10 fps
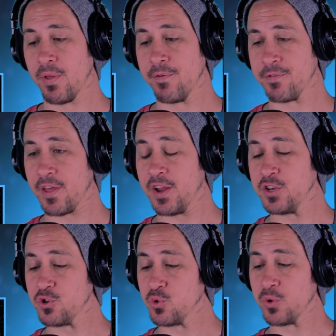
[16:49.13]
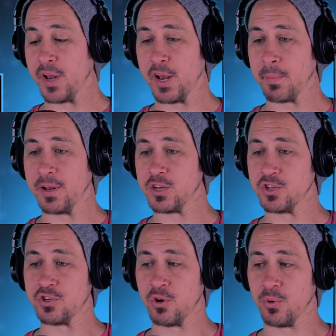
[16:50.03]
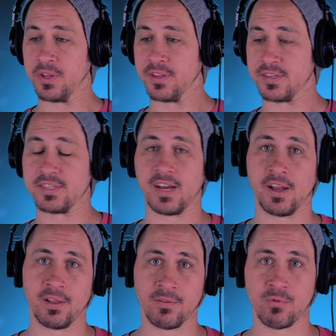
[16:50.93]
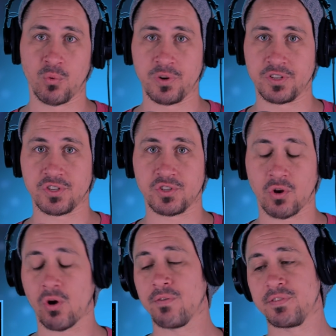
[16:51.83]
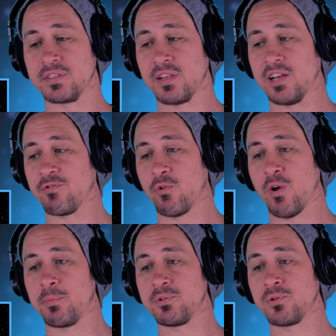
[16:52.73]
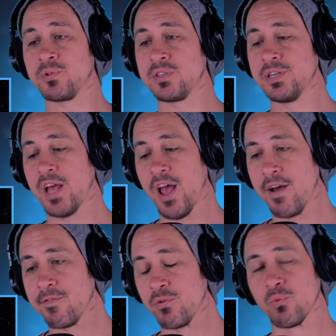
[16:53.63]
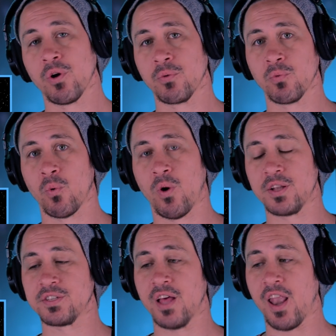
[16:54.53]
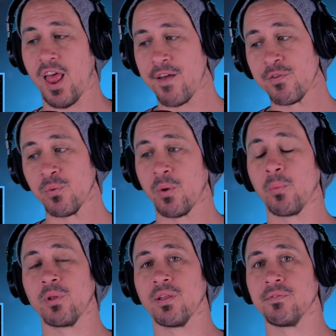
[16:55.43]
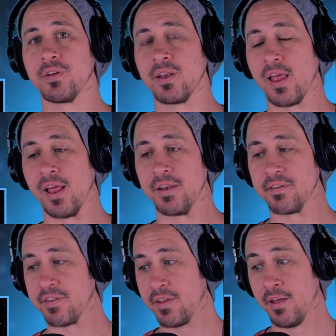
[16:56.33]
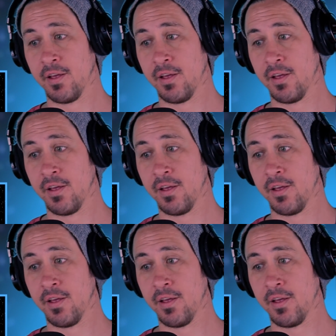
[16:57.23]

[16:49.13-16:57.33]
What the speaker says: they do an animated show in the style of what we just saw of these last four episodes, everyone will watch that. Everyone will love it. And,